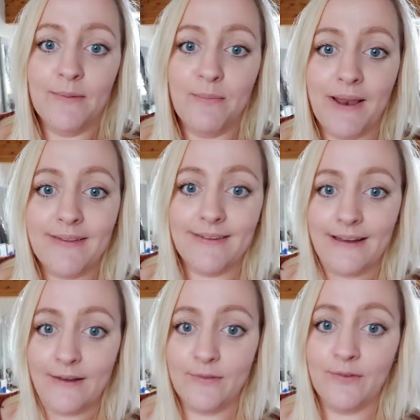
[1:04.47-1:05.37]

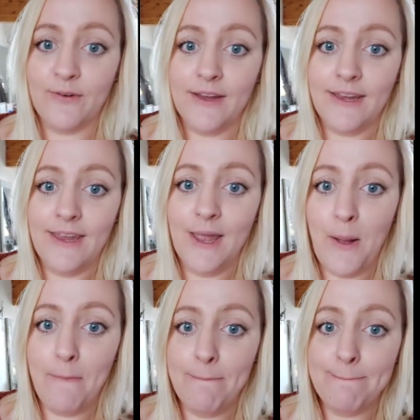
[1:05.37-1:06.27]
plastic-free
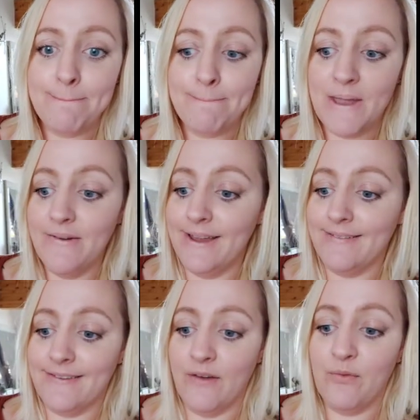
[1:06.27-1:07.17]
period
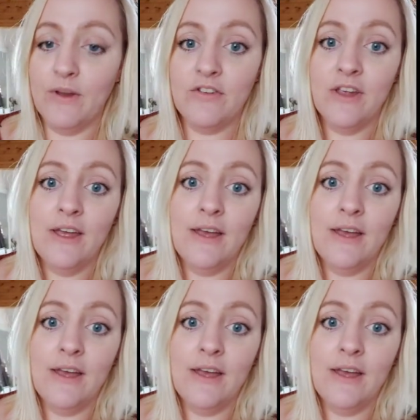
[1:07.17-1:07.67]
stuff, which